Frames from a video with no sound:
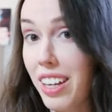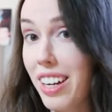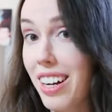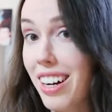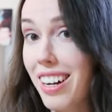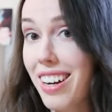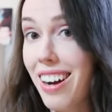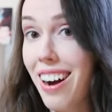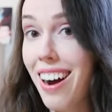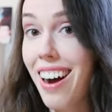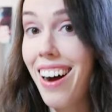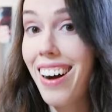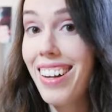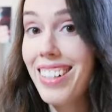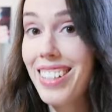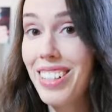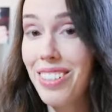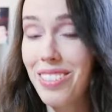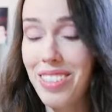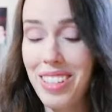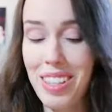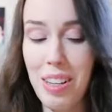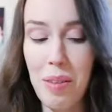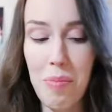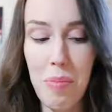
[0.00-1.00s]
cards
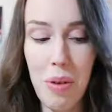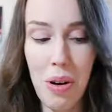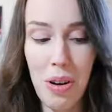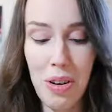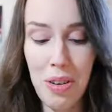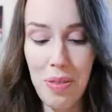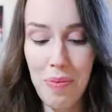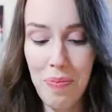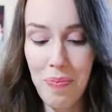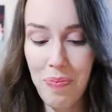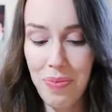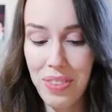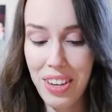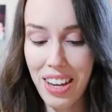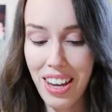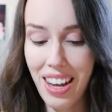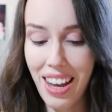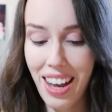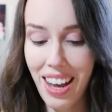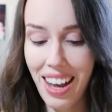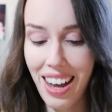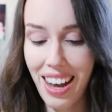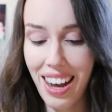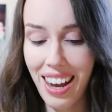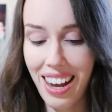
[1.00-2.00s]
are in the bottom
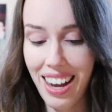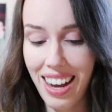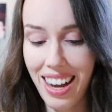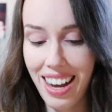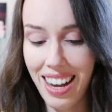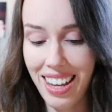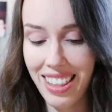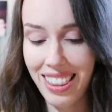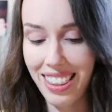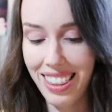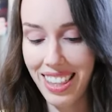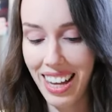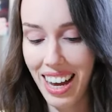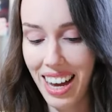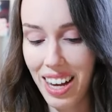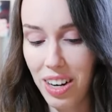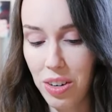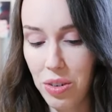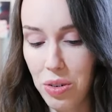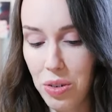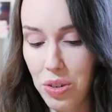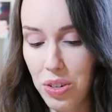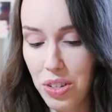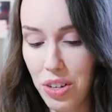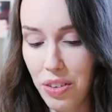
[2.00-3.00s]
and
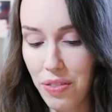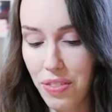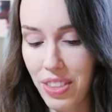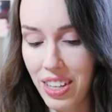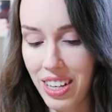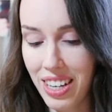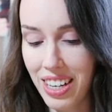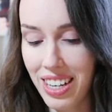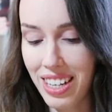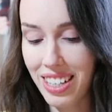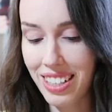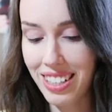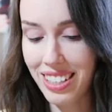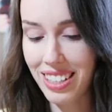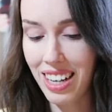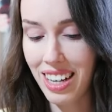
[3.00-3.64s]
that all of the hits